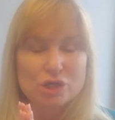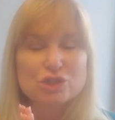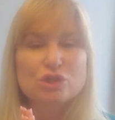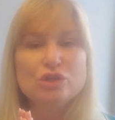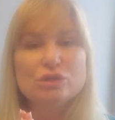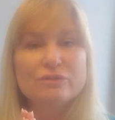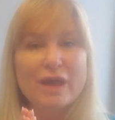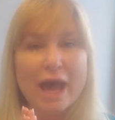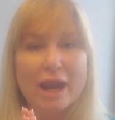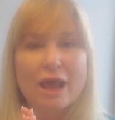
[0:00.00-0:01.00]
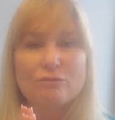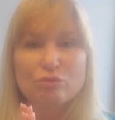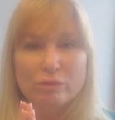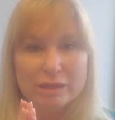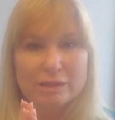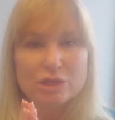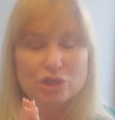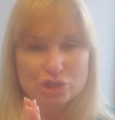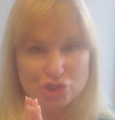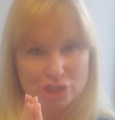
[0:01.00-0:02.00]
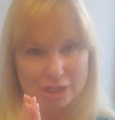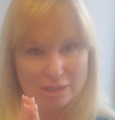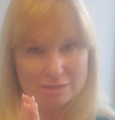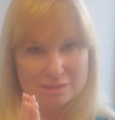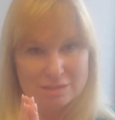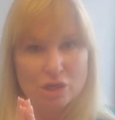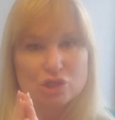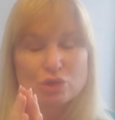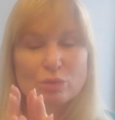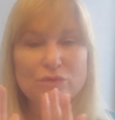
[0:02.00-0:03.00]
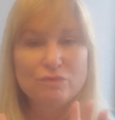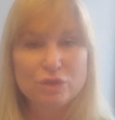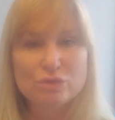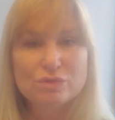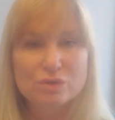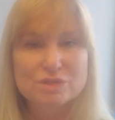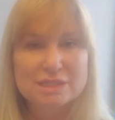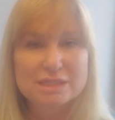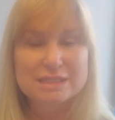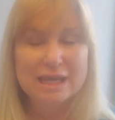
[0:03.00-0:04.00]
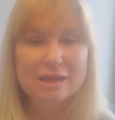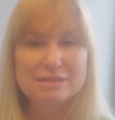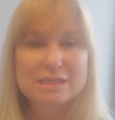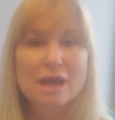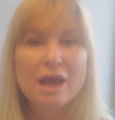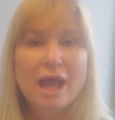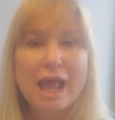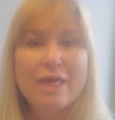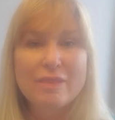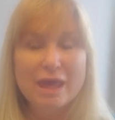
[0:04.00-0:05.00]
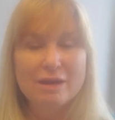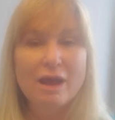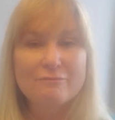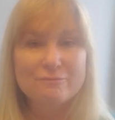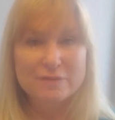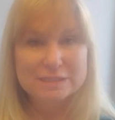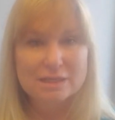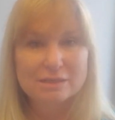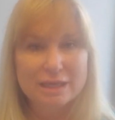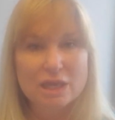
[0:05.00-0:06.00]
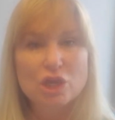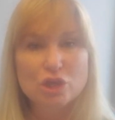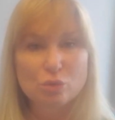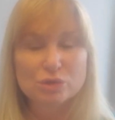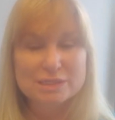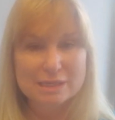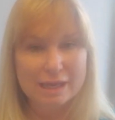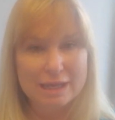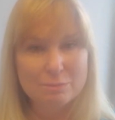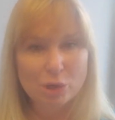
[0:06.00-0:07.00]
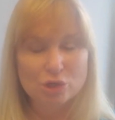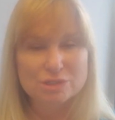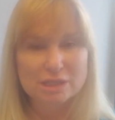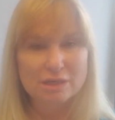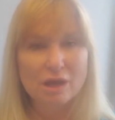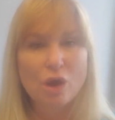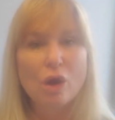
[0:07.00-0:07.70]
So you'll have had a really good chance to review those details, and then physically you will sign in person.